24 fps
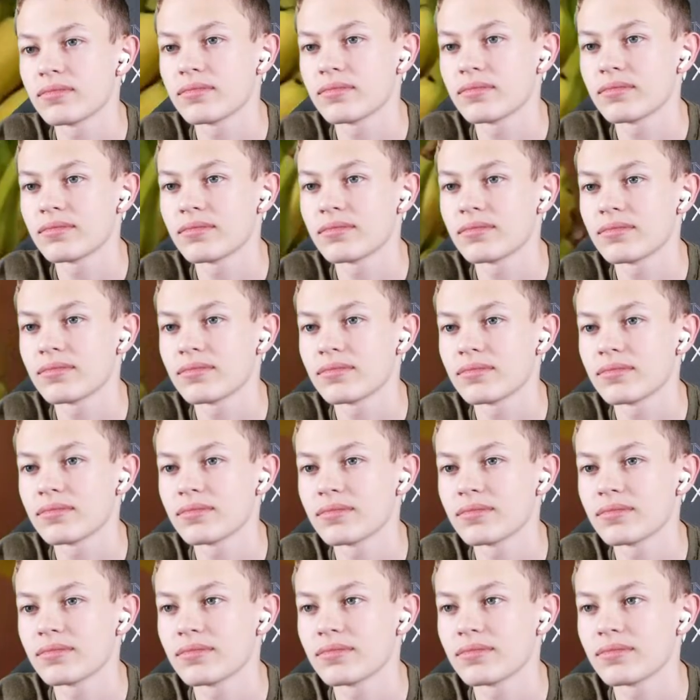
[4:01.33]

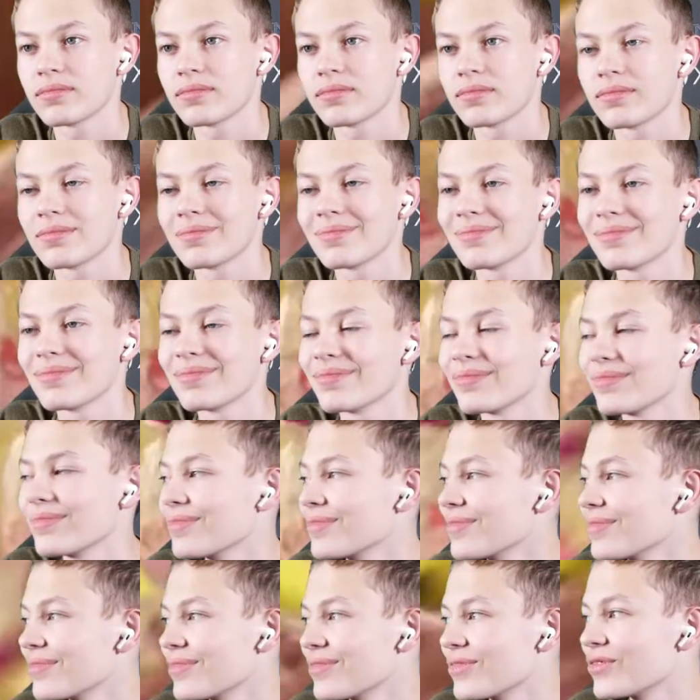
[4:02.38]

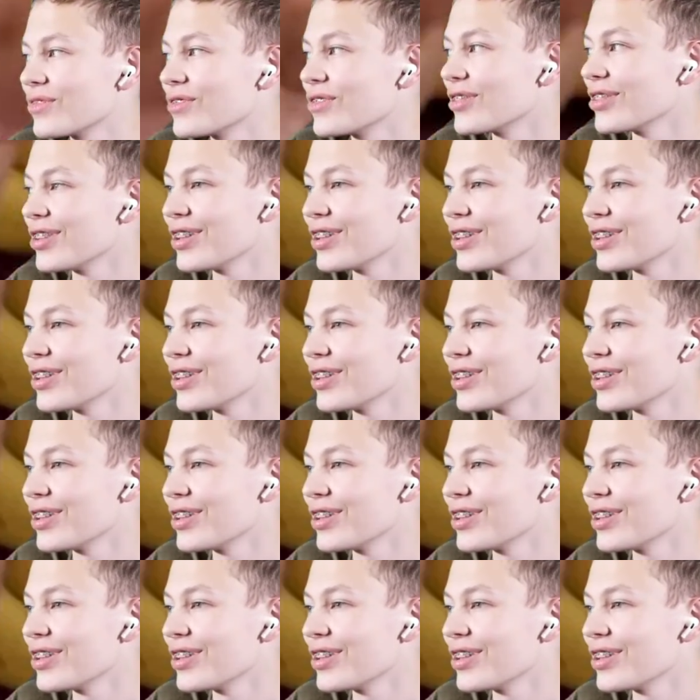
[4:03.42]
[no speech]